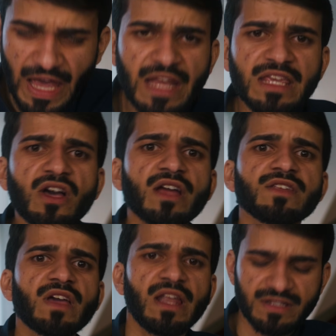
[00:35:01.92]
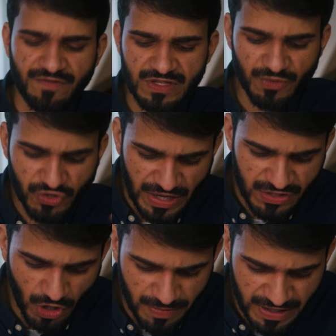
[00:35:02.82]
any kind of collectivism
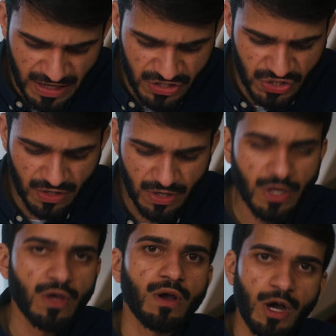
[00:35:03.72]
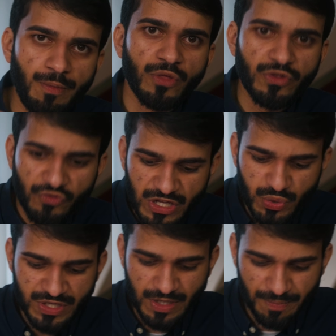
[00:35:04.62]
creates obligation upon the rich,
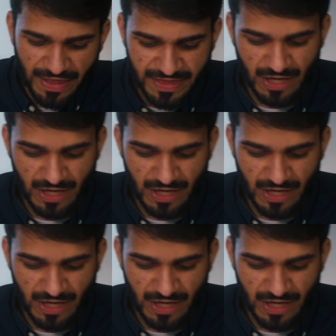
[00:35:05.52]
which is a bad